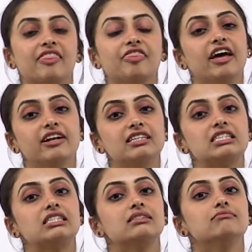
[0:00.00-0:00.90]
there
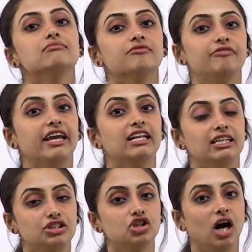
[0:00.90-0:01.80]
is very
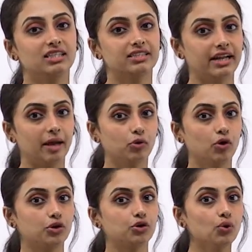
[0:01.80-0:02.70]
less chance that I'm
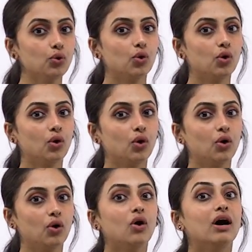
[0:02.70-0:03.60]
going to
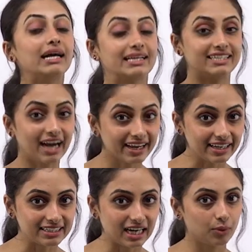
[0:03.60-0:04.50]

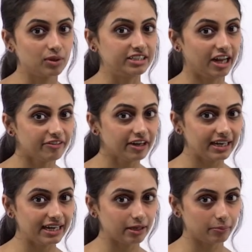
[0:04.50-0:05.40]
diet. I will
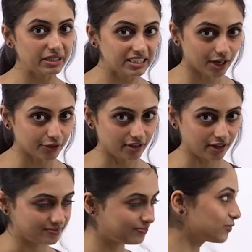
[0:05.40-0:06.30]
definitely eat a pizza today.